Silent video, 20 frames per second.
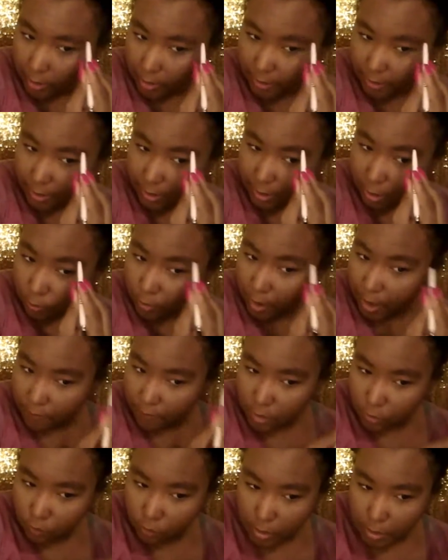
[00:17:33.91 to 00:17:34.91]
Like, you have
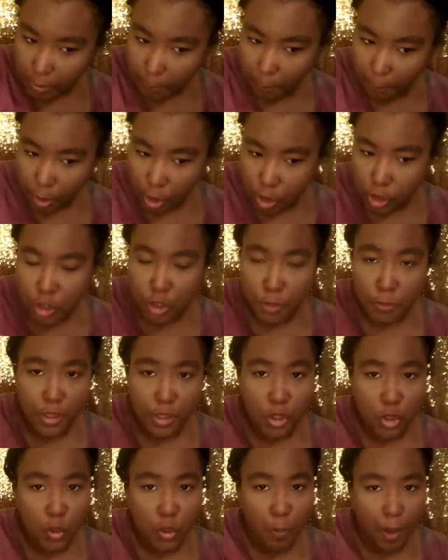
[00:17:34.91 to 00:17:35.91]
to really push me
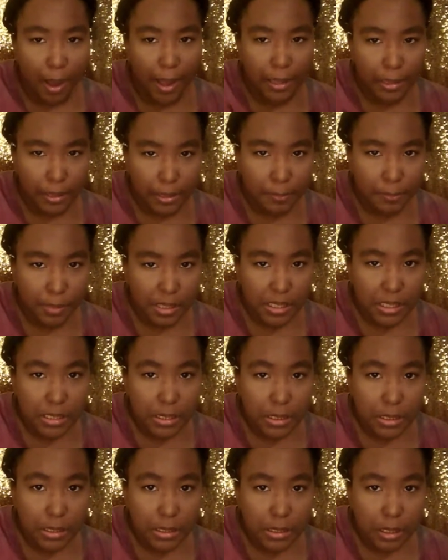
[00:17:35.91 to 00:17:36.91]
to my
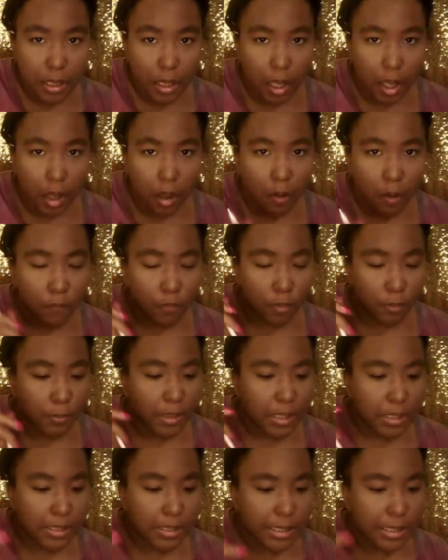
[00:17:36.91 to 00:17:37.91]
limits for
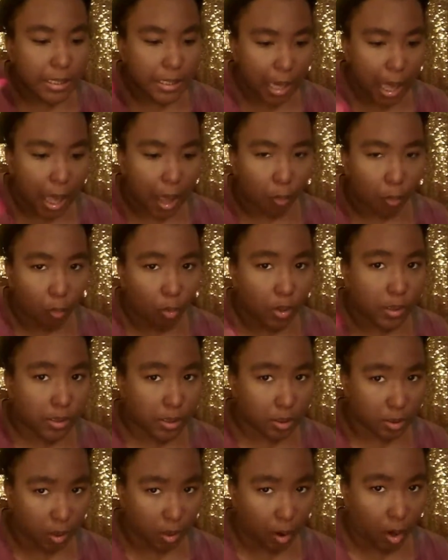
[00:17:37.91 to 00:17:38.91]
me to not want
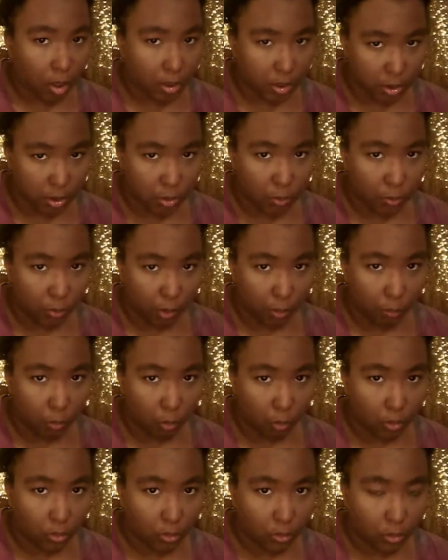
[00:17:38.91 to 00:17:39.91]
to talk to you
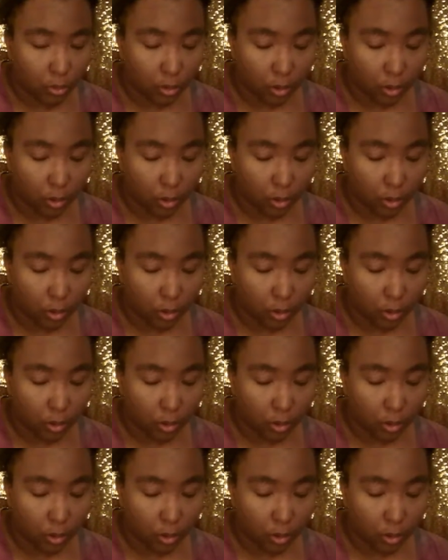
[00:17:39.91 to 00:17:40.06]
anymore